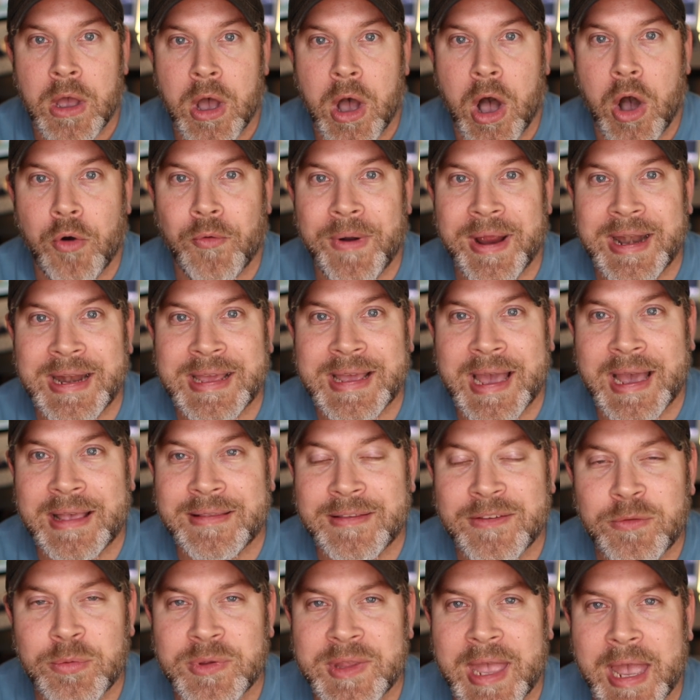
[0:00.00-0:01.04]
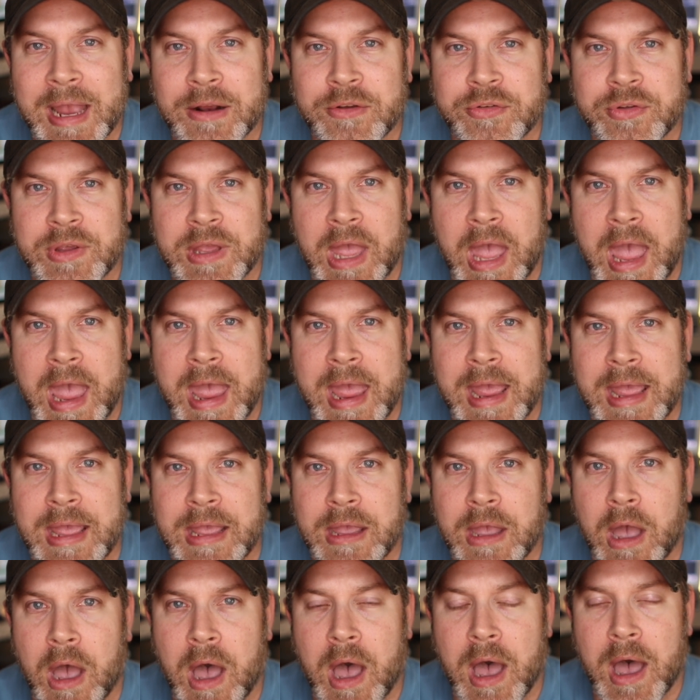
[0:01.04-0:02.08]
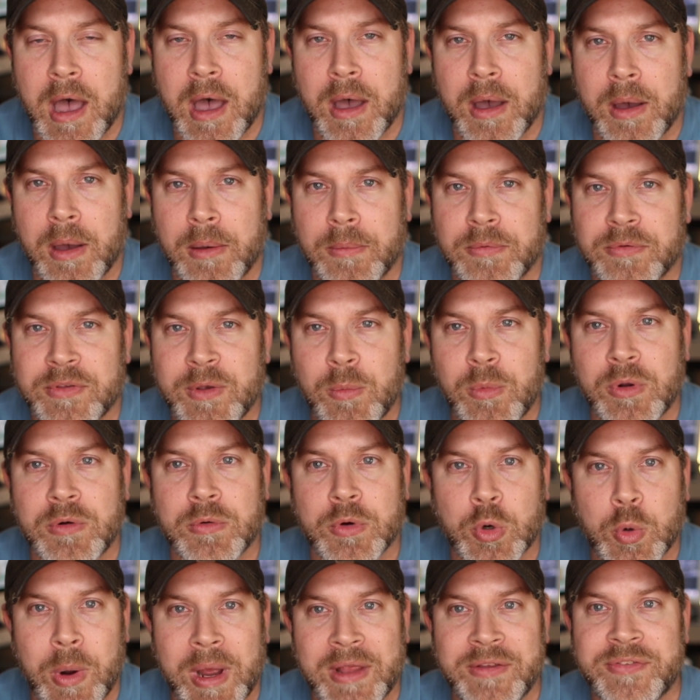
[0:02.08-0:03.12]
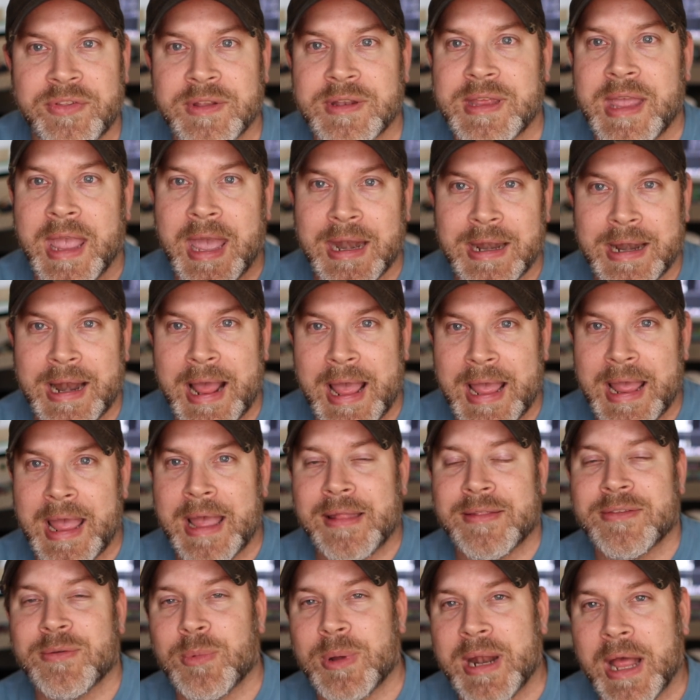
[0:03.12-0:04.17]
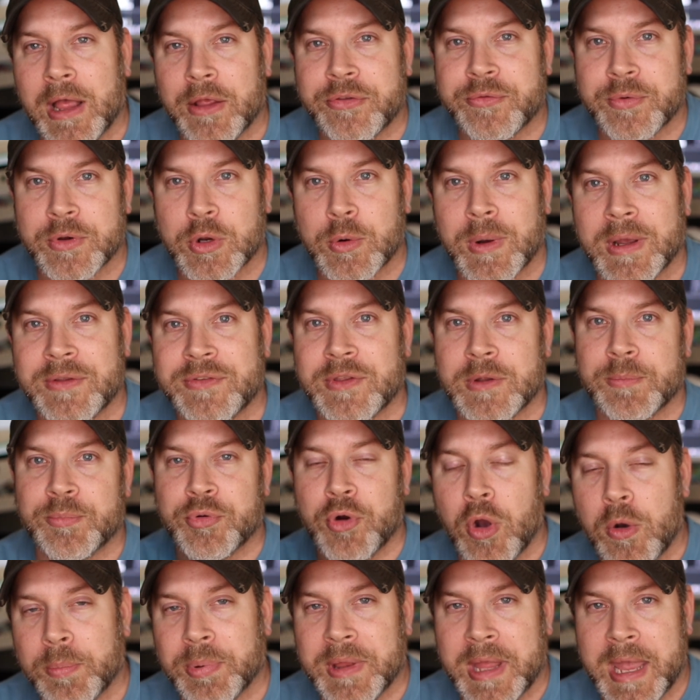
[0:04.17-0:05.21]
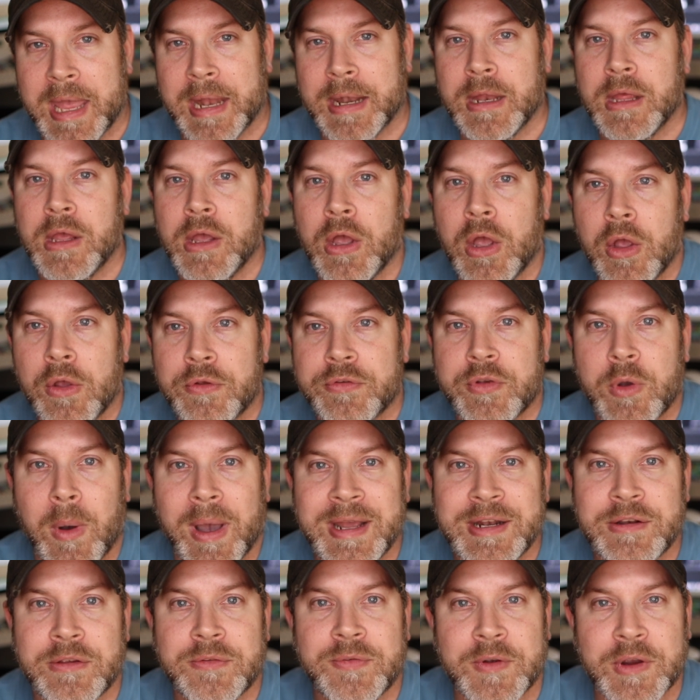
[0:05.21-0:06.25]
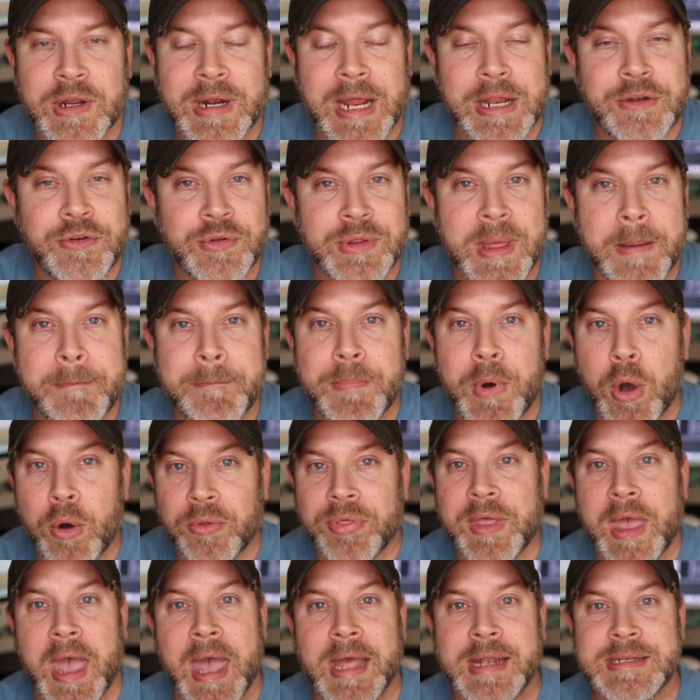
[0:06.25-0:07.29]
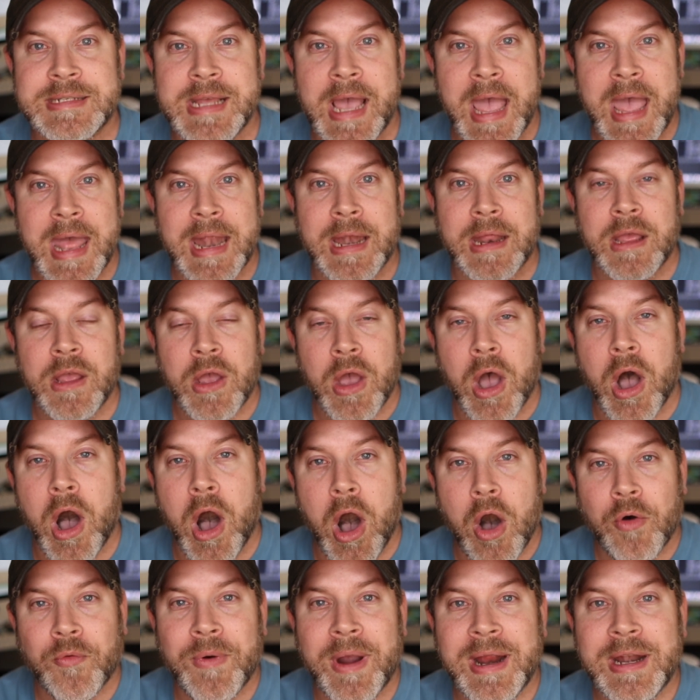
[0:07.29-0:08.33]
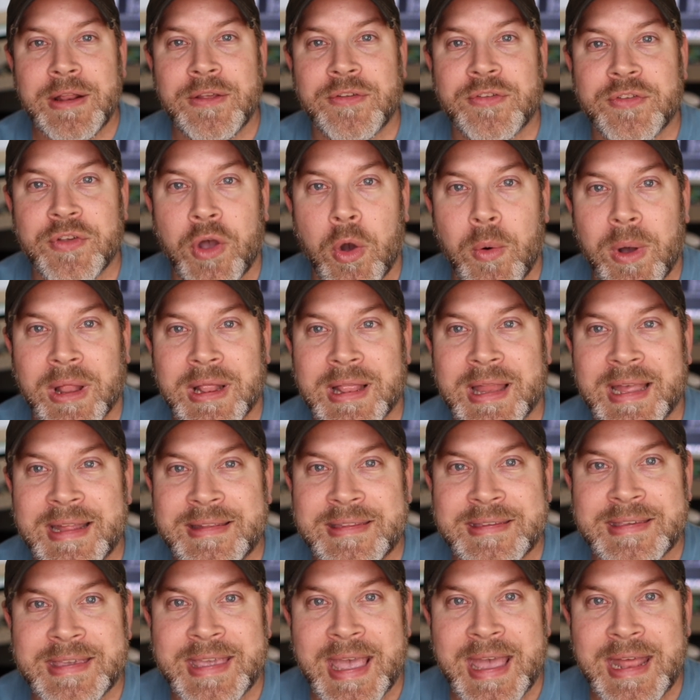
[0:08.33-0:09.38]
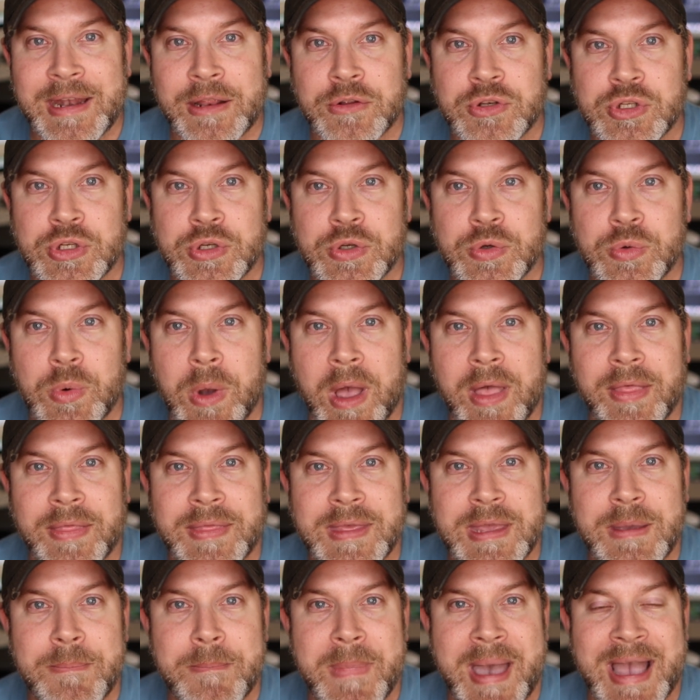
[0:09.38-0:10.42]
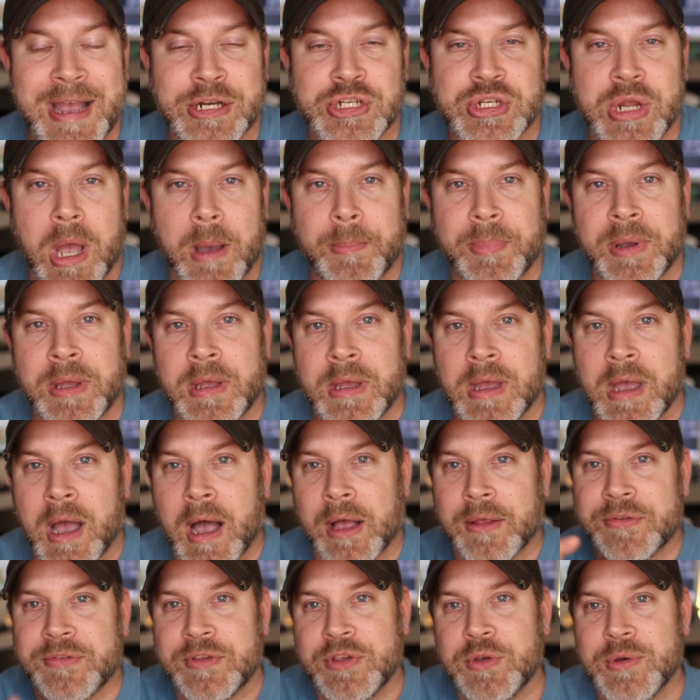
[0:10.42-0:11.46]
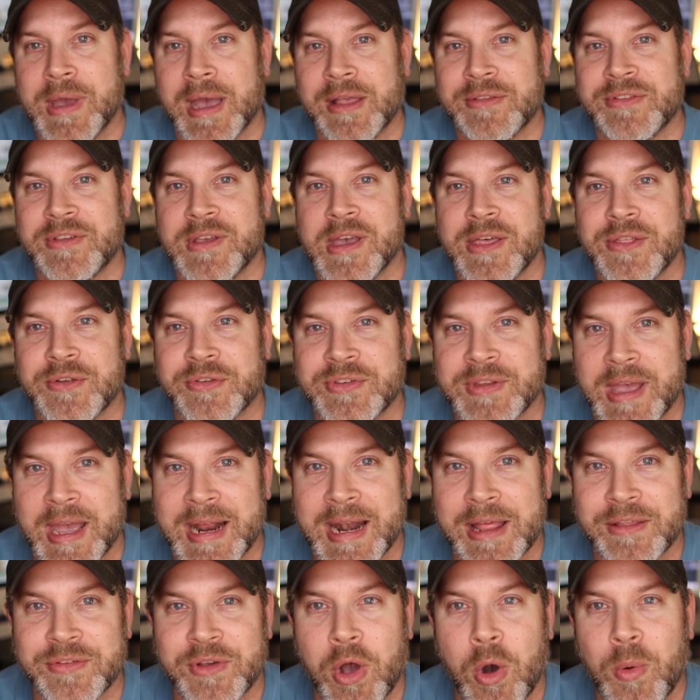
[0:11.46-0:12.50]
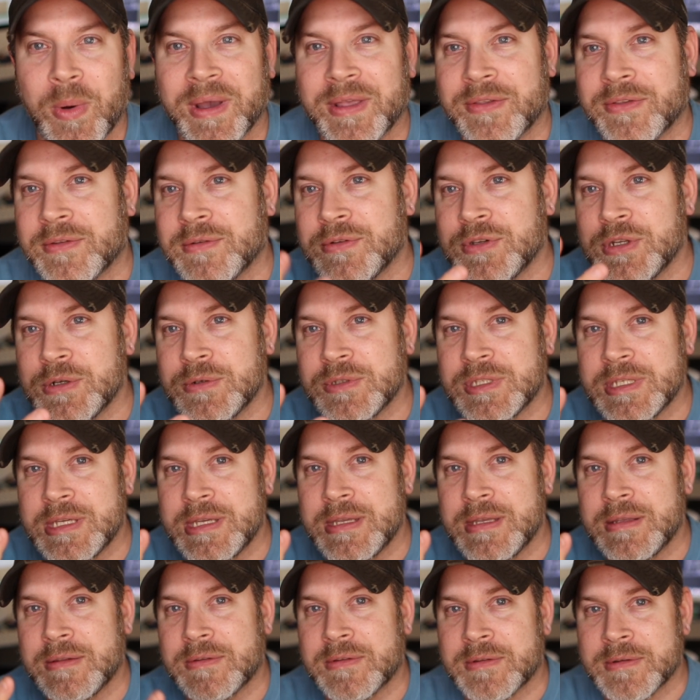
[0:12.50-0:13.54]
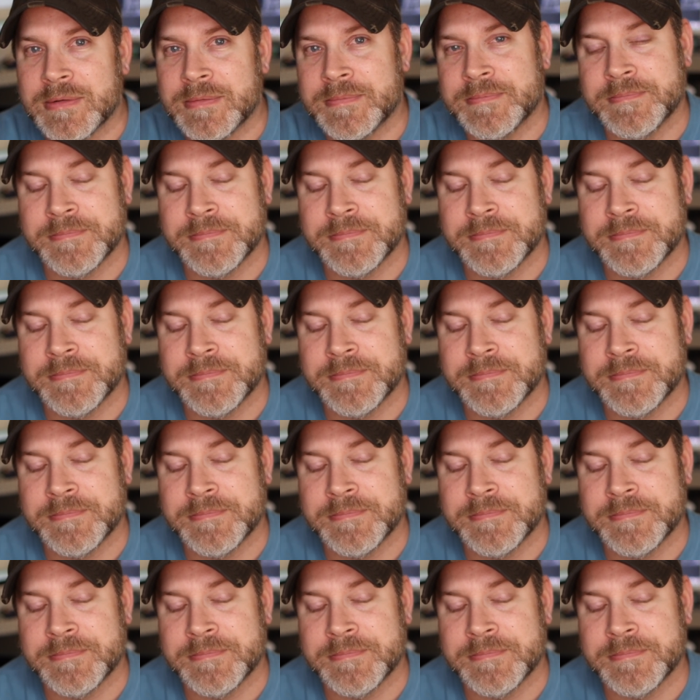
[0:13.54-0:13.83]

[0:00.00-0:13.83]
Alrighty guys, this was actually someone requested Canidae and someone else requested Pro Plan, so I just figured I'd do them both head to head. Alrighty, so let's get to the mashup. I'll see you guys on the other side as always. Deuces.